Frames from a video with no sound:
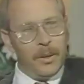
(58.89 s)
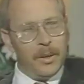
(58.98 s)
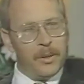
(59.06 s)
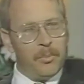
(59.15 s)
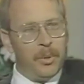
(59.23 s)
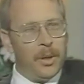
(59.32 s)

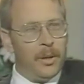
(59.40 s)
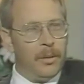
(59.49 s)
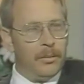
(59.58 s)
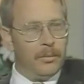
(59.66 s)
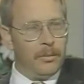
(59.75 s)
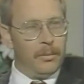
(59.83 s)
This
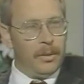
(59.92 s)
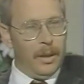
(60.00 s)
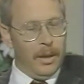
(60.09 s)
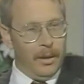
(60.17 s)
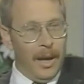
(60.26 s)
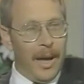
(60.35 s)
bill,
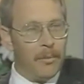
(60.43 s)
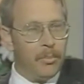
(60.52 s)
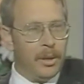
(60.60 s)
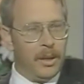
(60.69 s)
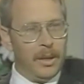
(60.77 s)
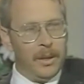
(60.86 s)
I
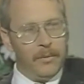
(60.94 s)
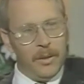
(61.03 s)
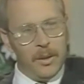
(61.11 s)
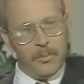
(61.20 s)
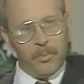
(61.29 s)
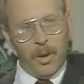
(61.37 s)
believe,
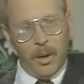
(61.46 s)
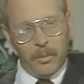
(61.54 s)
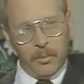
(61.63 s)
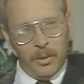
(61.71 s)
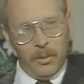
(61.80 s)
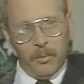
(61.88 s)
is
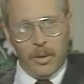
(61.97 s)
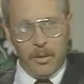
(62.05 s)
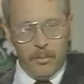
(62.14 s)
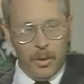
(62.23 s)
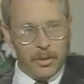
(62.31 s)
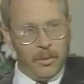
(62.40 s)
probably one of the
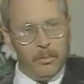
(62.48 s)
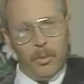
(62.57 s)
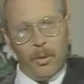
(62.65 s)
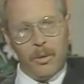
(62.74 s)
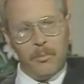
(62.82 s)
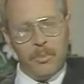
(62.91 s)
most
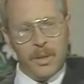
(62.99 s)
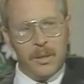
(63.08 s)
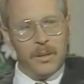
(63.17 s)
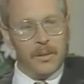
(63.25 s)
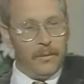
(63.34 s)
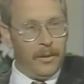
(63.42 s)
important pieces of